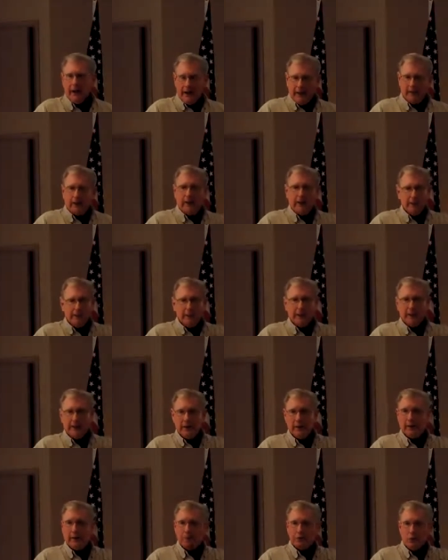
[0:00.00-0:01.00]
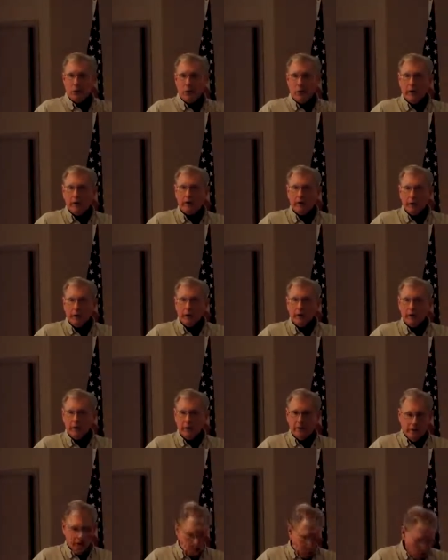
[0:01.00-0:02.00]
and it can be done as to what's
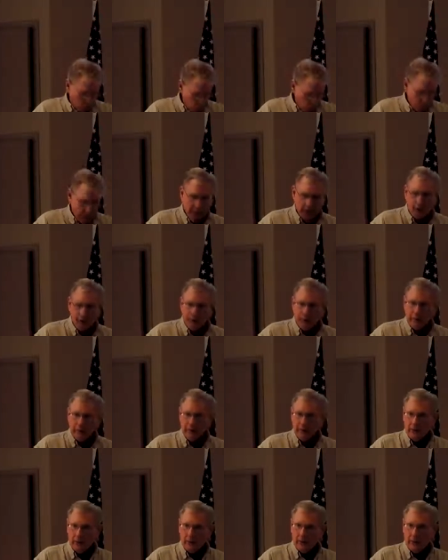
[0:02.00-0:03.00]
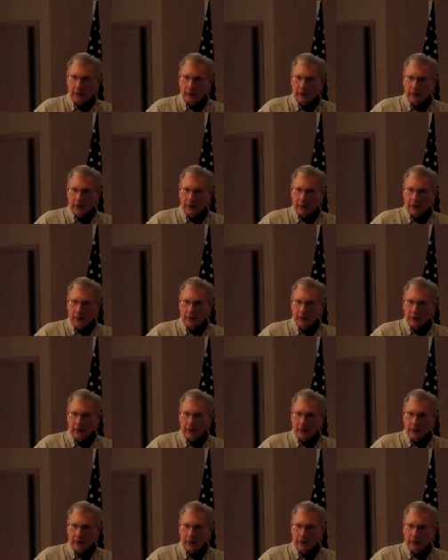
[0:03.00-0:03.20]
under, you know, what's underneath it.